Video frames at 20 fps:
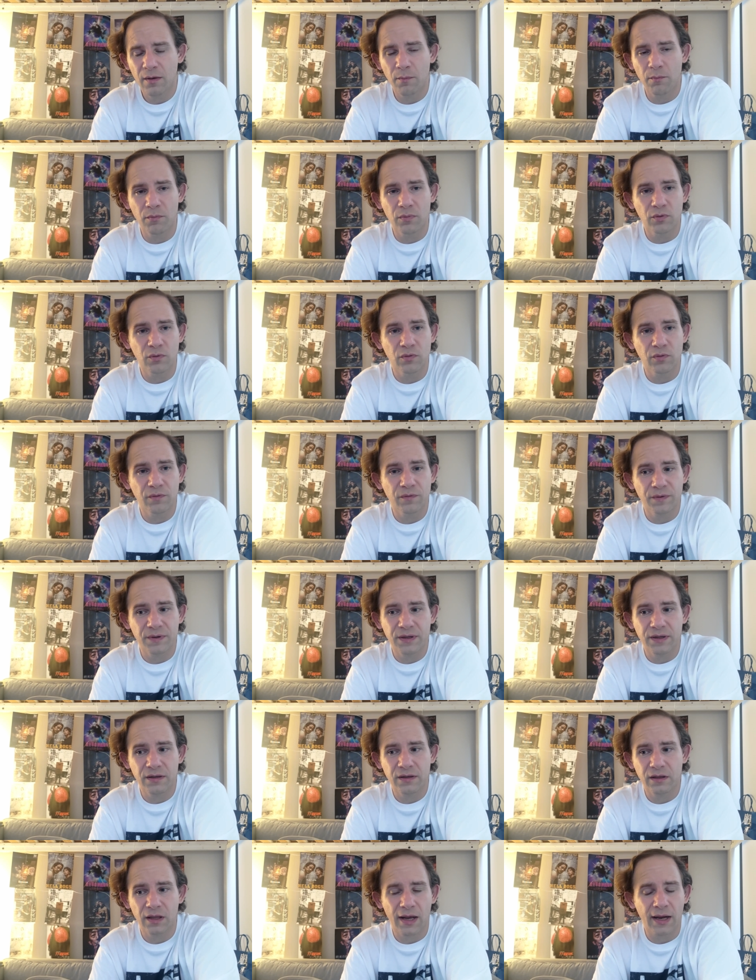
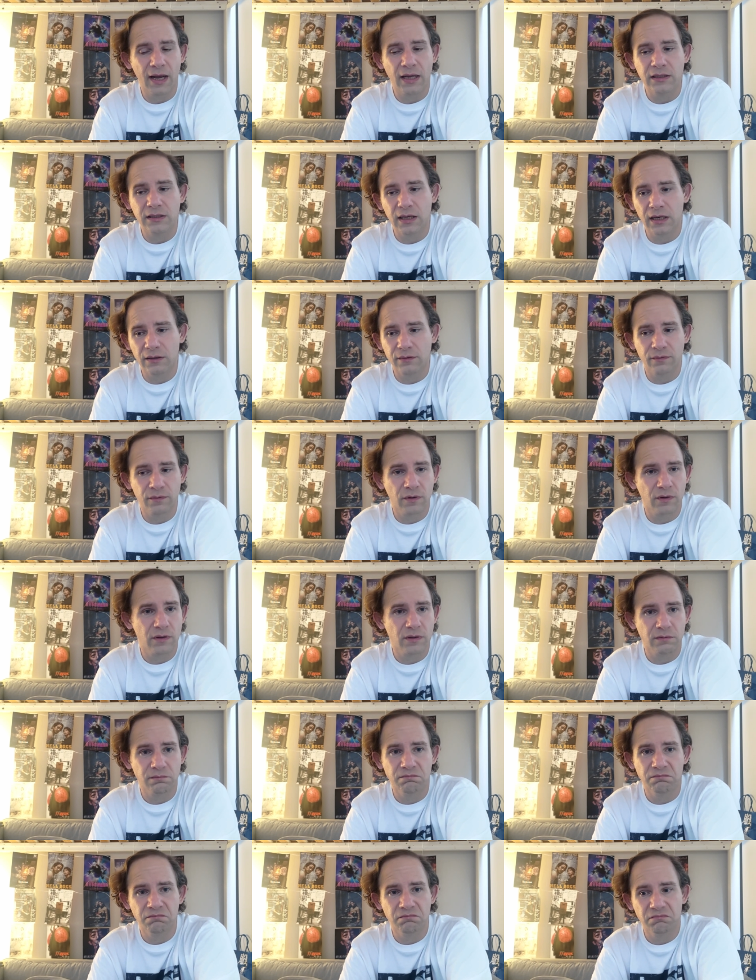movie, like I said, for
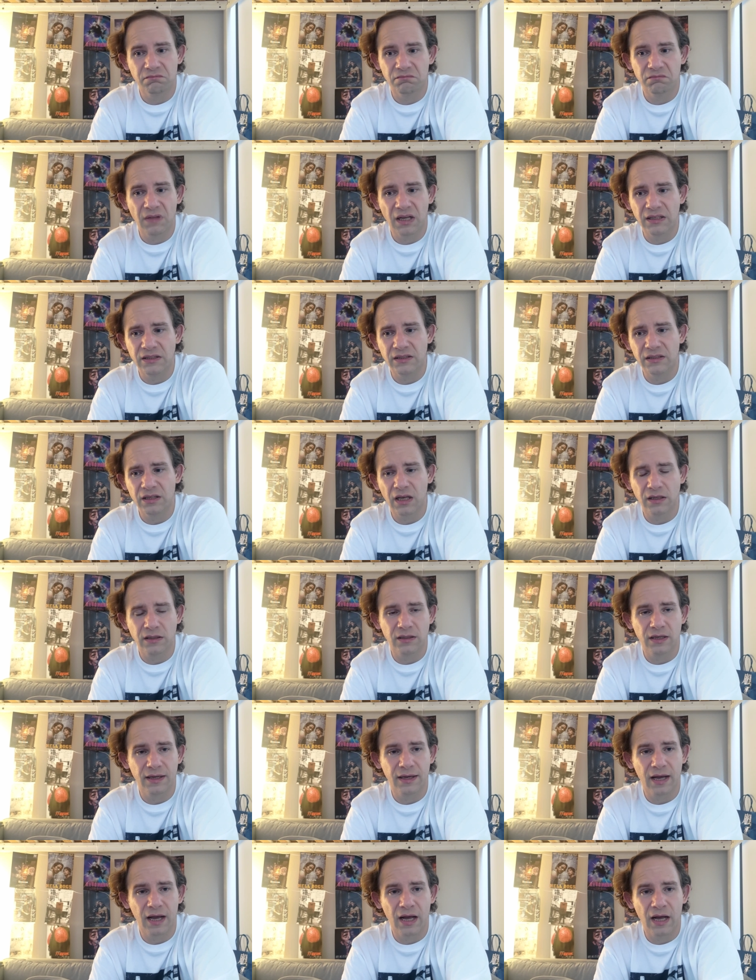a nice
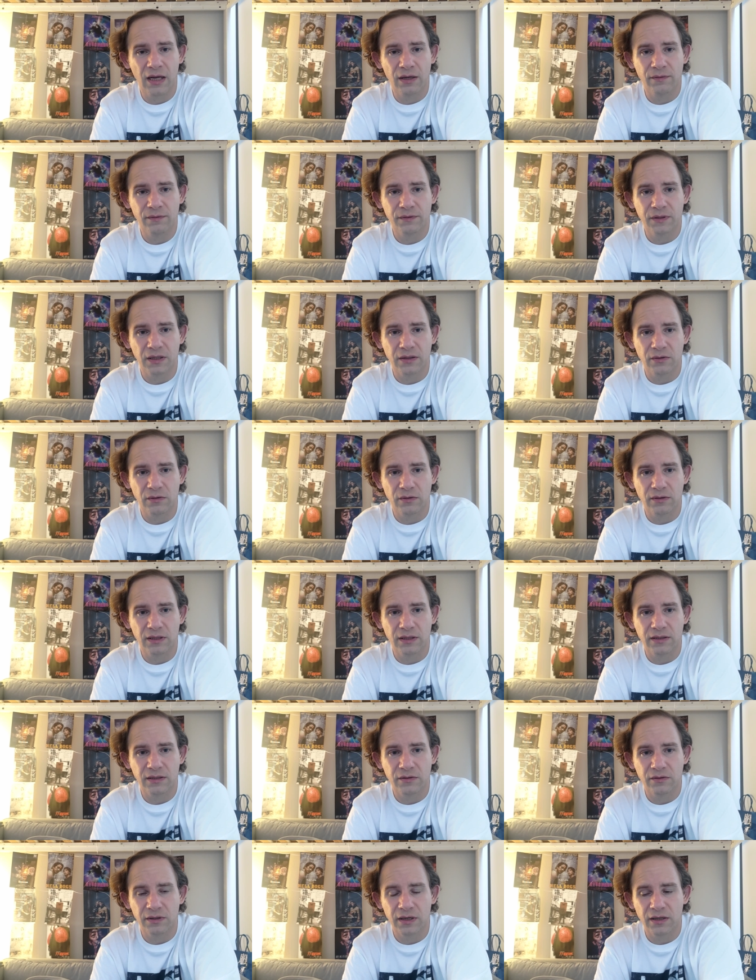Sunday afternoon
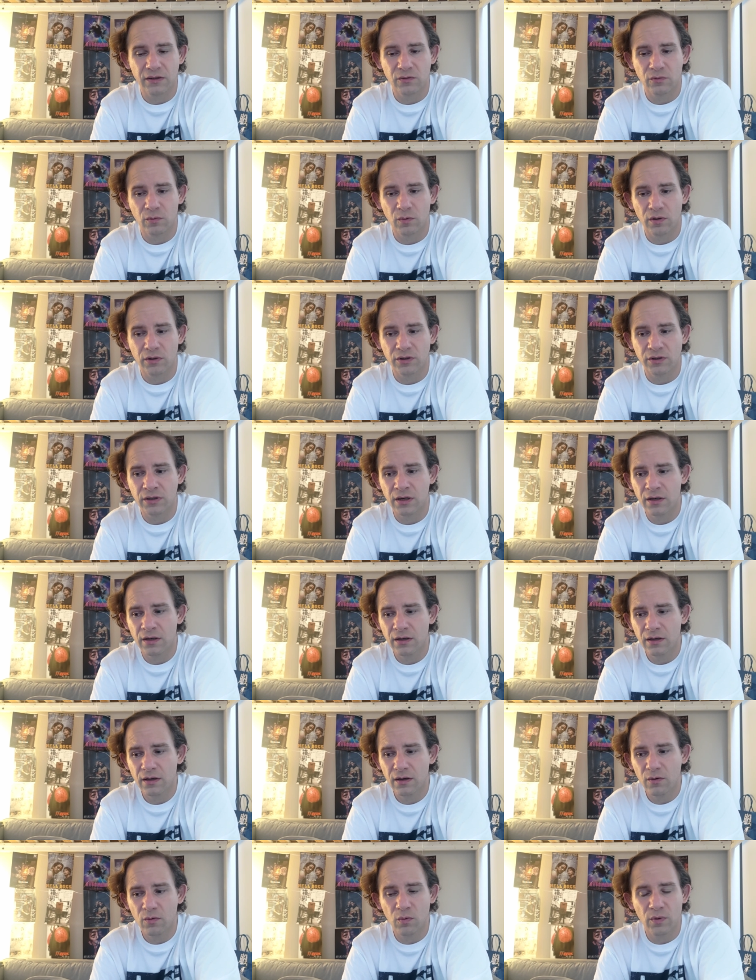that you can watch
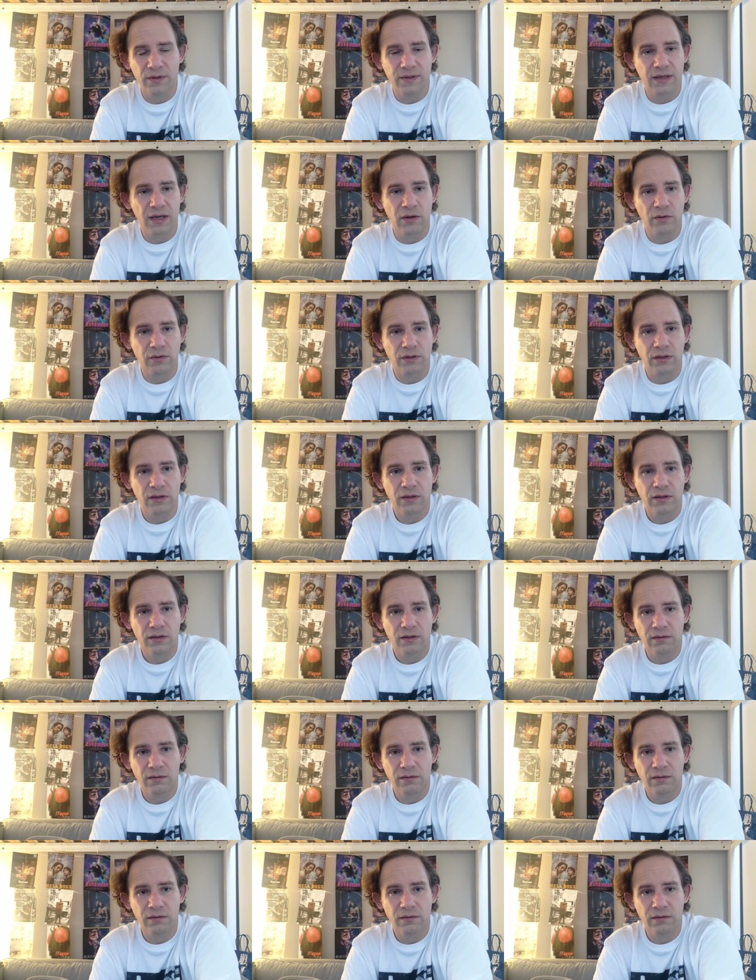without